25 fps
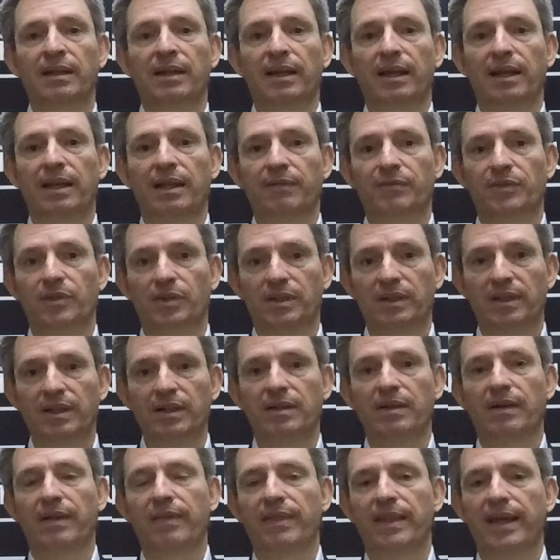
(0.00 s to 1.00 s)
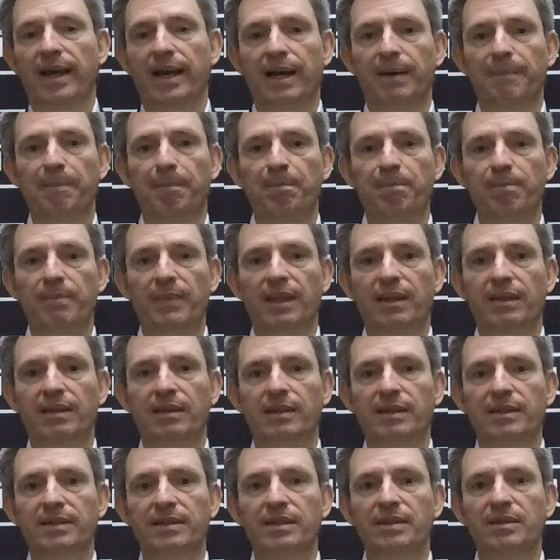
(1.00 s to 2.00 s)
And if you click on that,
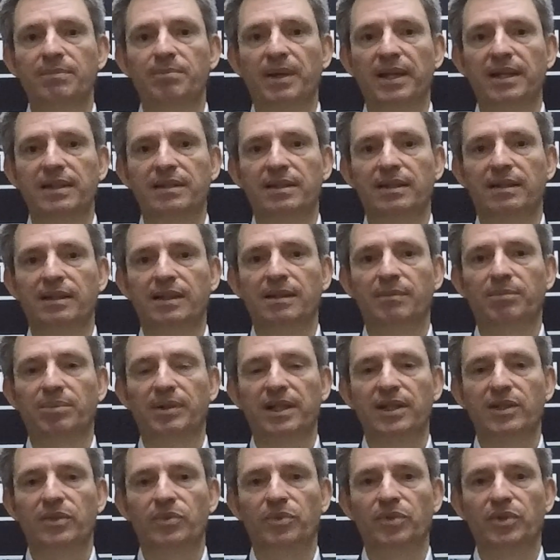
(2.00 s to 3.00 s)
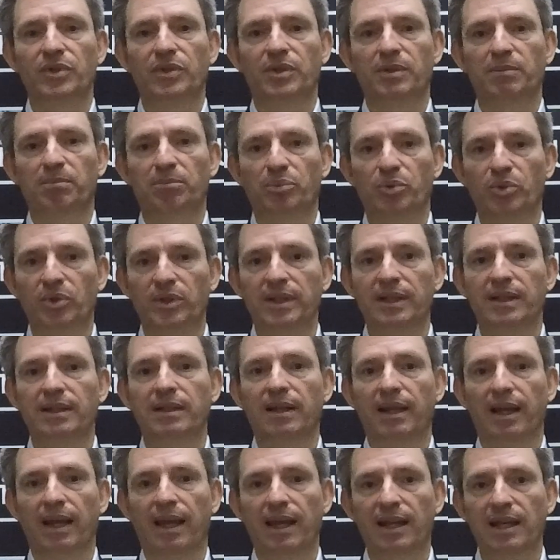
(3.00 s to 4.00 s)
this is basically a place where you can put
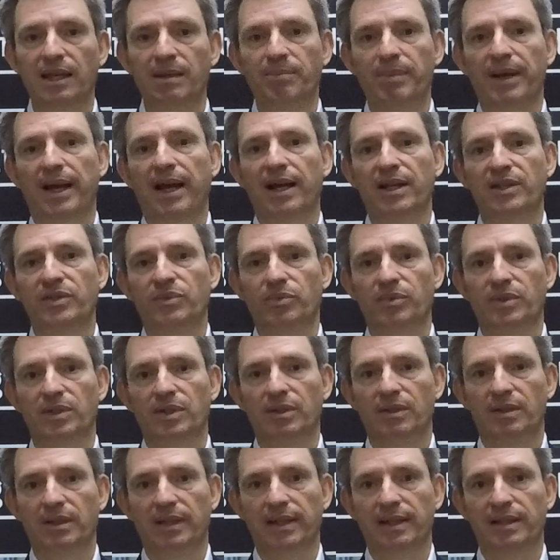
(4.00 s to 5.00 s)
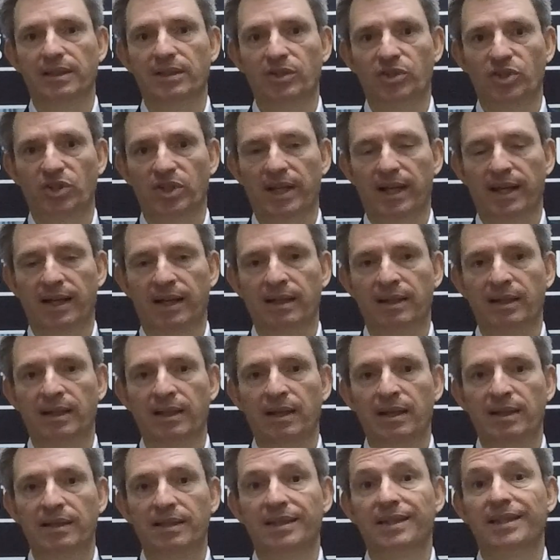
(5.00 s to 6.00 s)
in any password you'd like to check
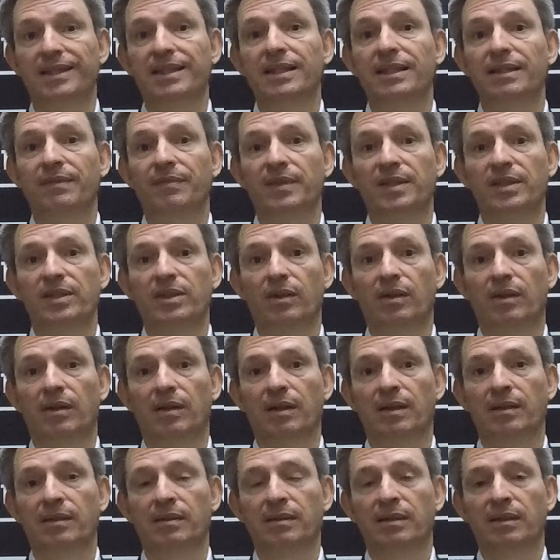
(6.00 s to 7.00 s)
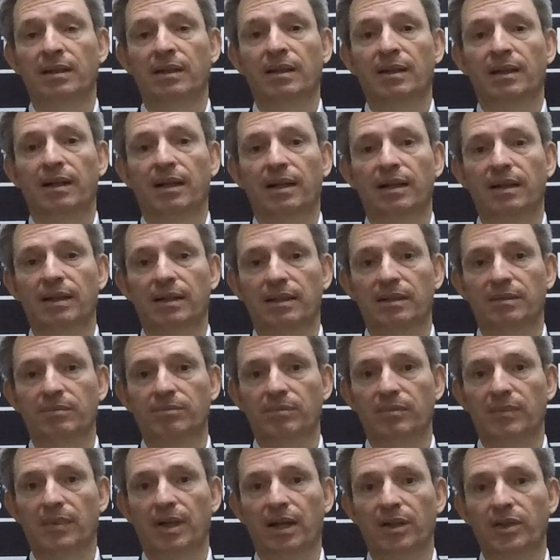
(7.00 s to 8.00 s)
to see if it's on
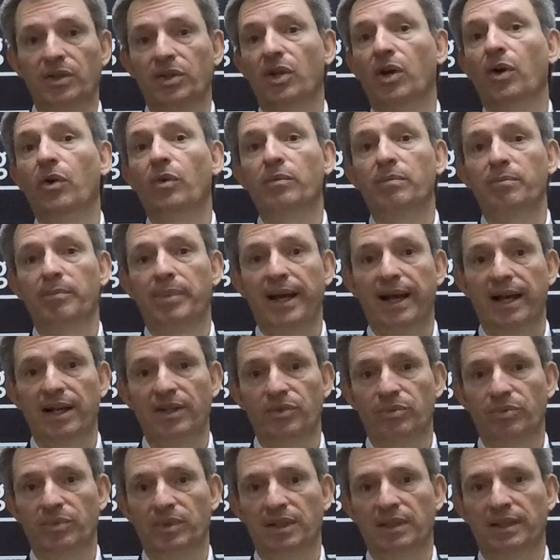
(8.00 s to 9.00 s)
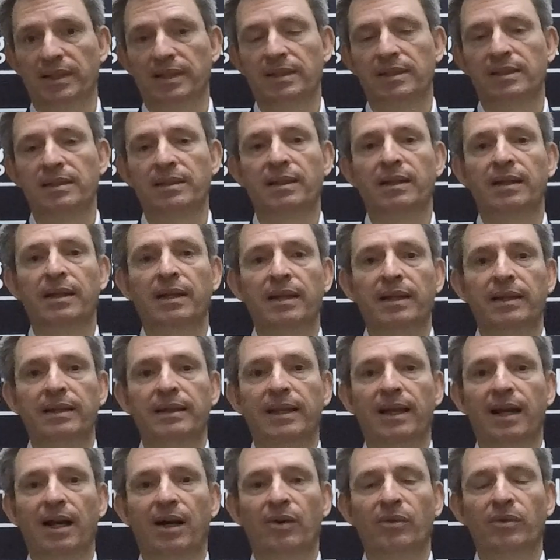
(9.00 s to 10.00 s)
a known password list.
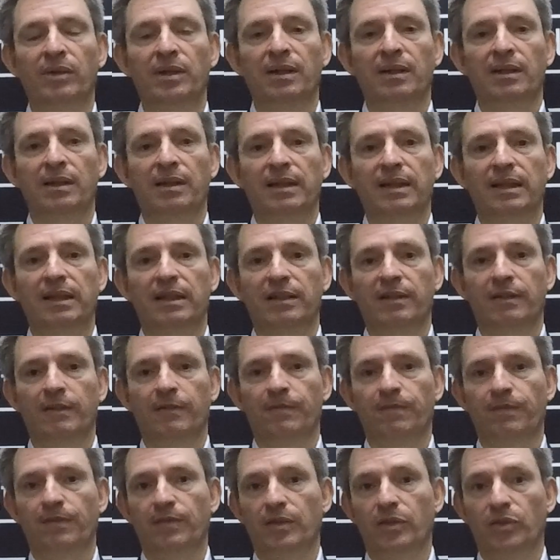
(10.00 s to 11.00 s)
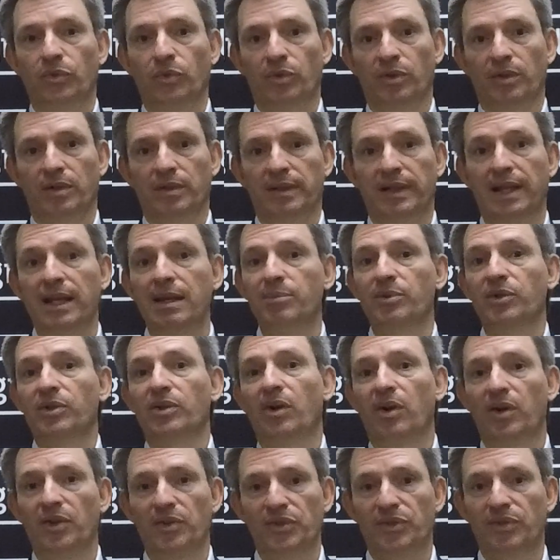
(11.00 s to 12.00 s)
Now, if your neighbor
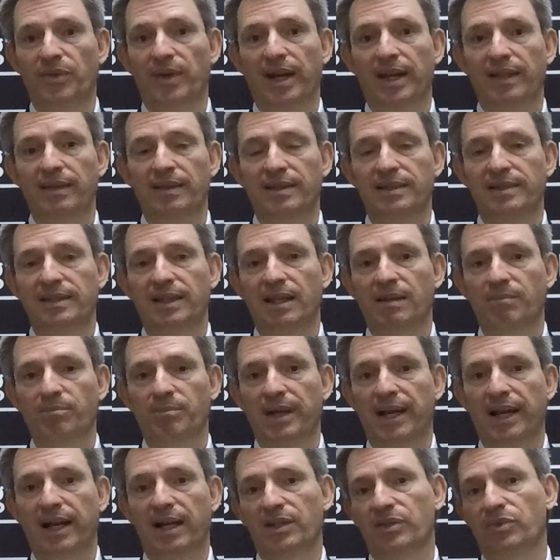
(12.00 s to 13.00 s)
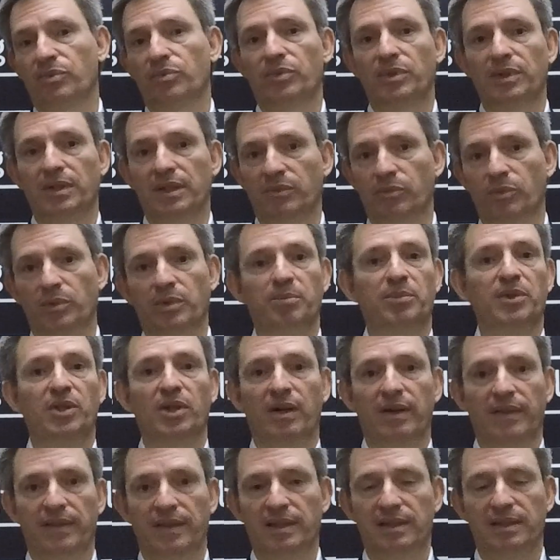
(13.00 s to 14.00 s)
also had the same password, it would be
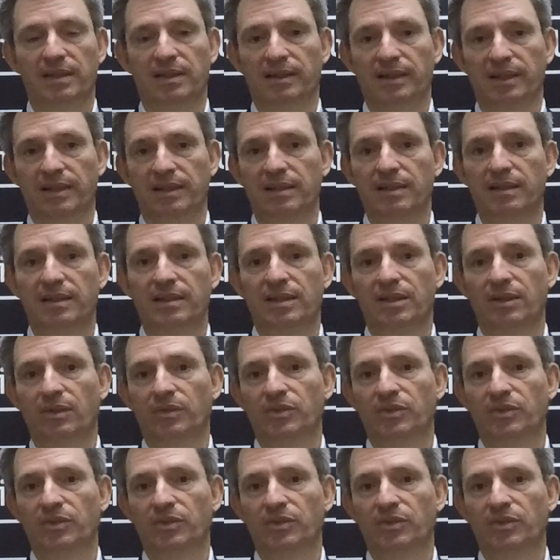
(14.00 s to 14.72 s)
on this list. So